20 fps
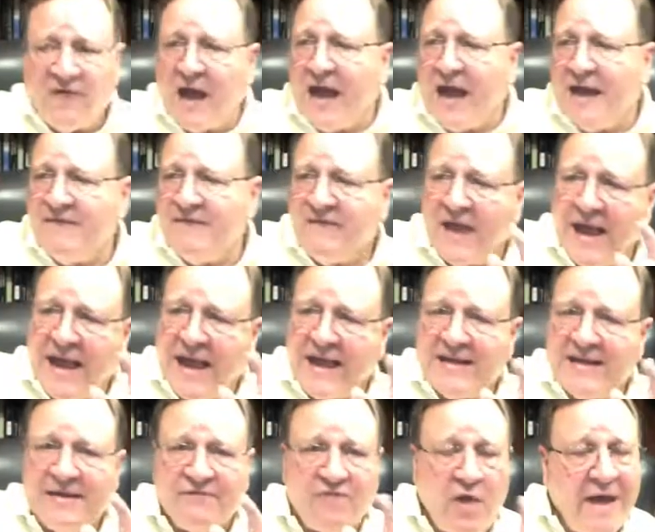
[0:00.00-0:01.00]
5,
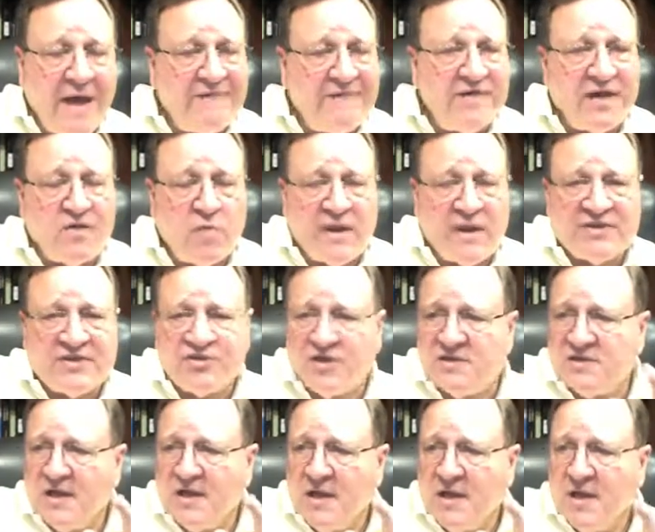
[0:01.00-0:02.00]
and if you have any
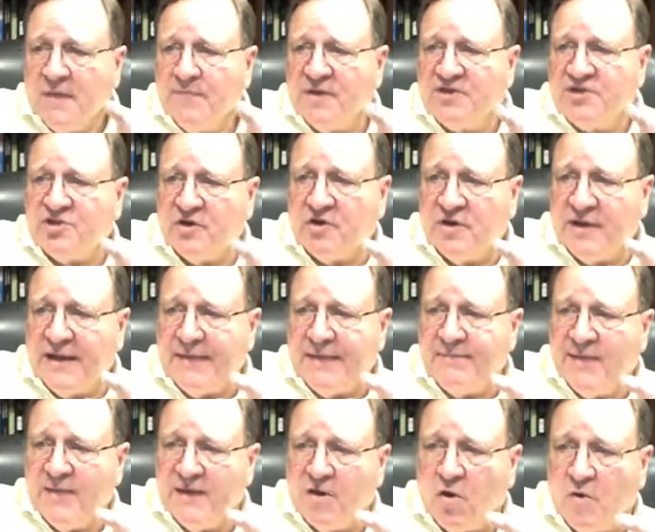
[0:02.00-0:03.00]
questions, be sure to
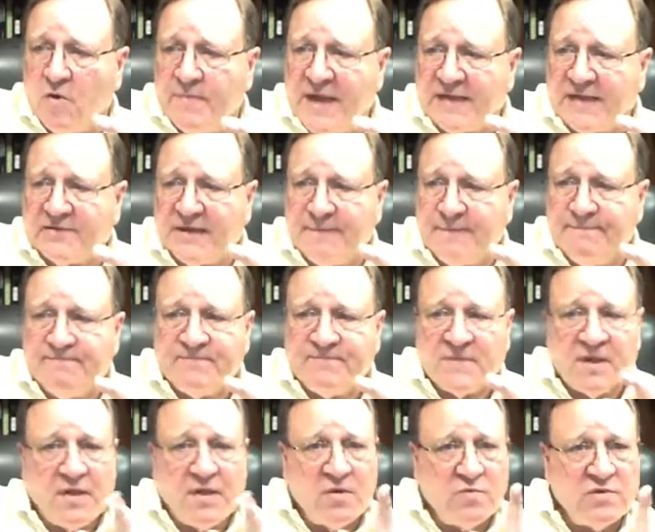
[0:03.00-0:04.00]
let me know about them.
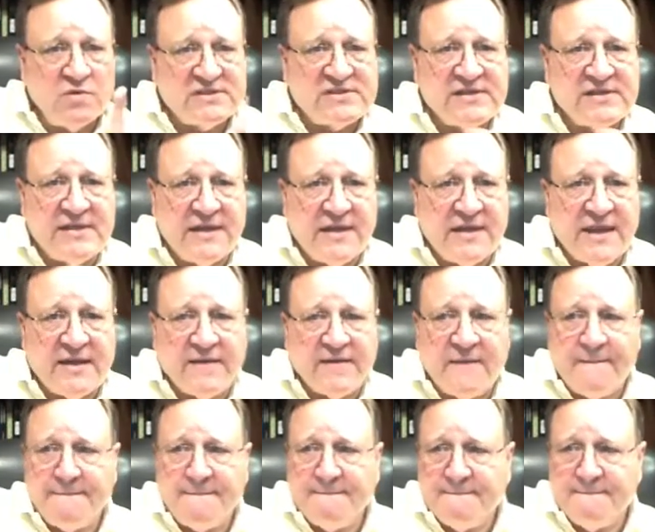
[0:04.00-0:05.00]
We'll see you later.